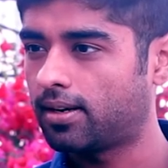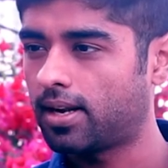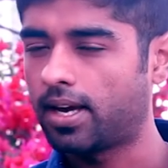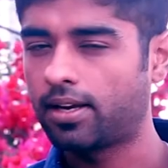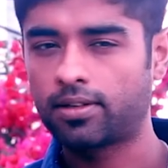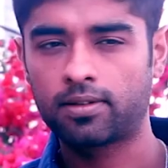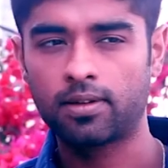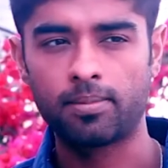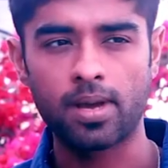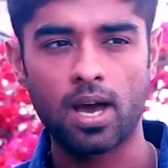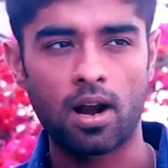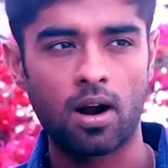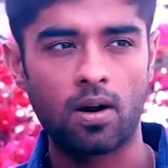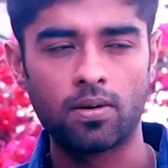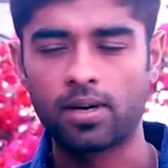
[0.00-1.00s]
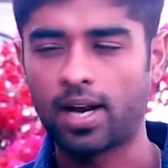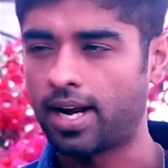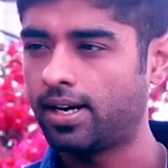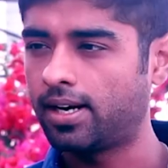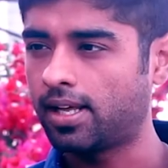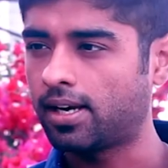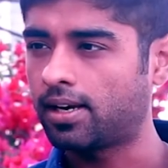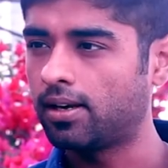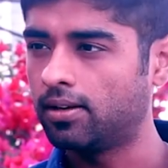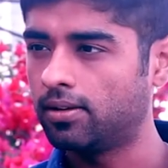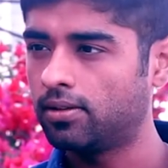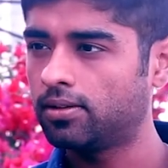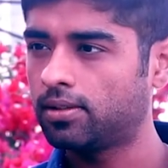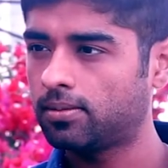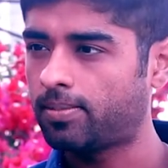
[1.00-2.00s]
I used to be around 90
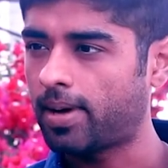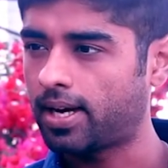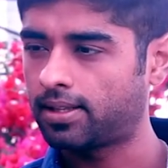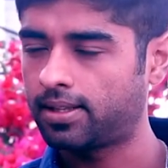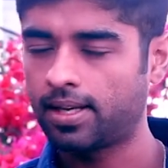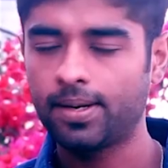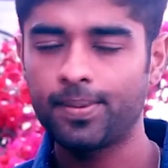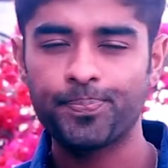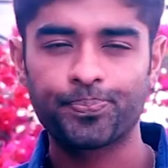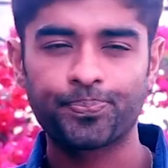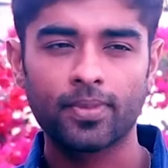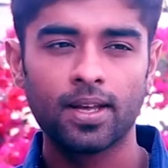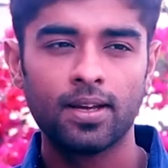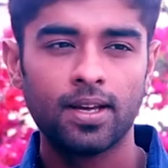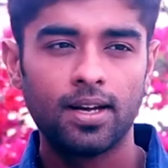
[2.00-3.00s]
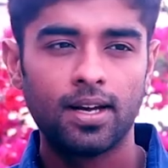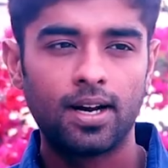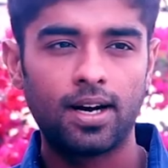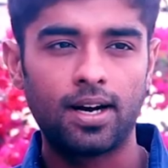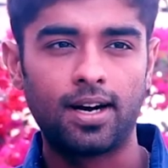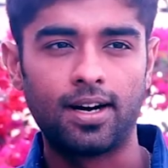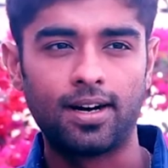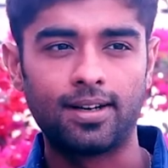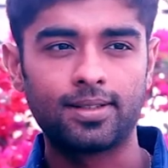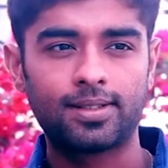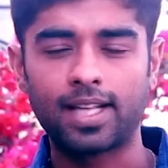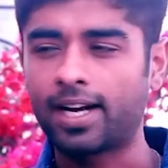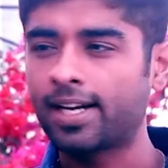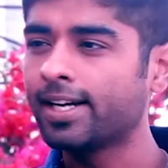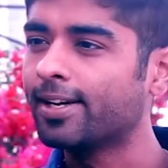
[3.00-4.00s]
kilos back then.
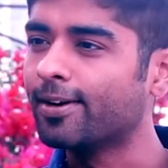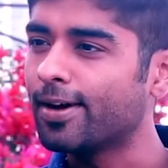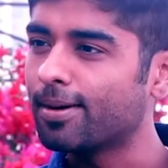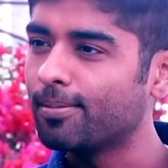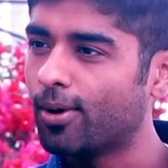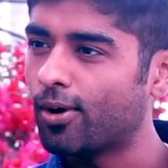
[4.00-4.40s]
Started doing